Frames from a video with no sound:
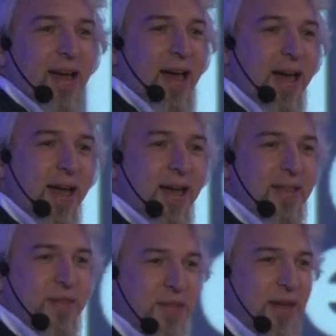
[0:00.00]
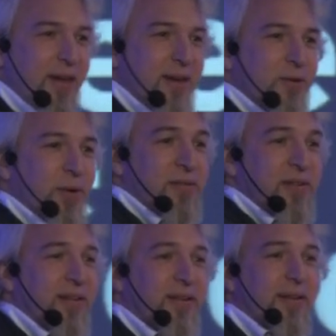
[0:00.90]
and then you
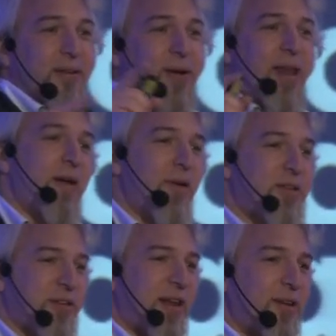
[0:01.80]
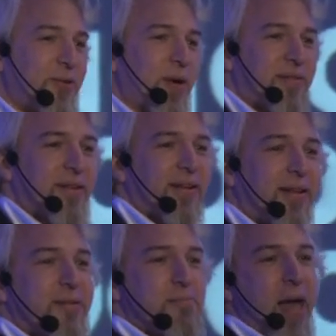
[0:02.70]
translate it in language, and then you translate
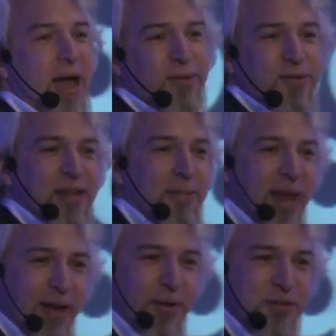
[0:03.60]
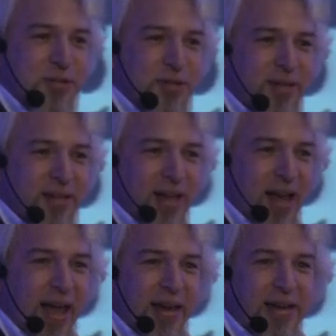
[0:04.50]
it back to the same language.
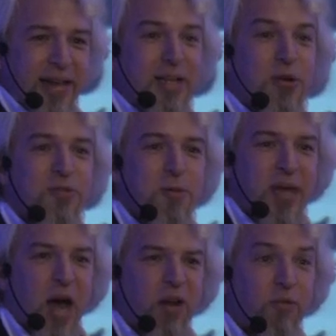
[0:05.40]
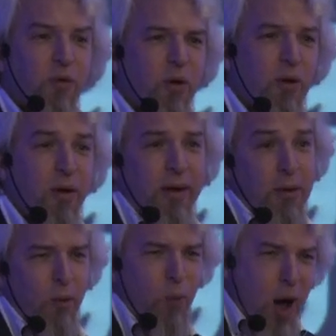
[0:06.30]
And it used to be kind of,
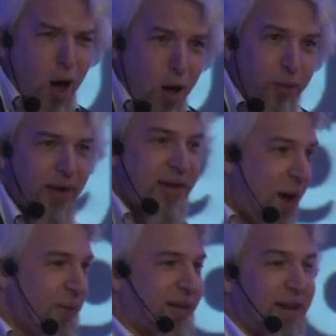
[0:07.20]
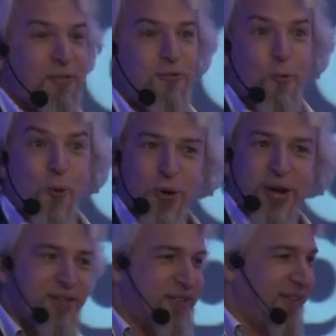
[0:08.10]
whoa, and now it kind of
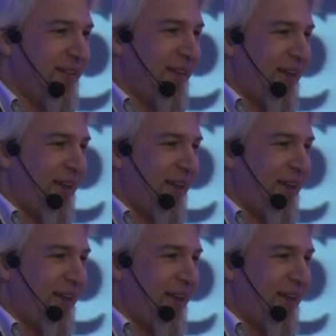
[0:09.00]
works.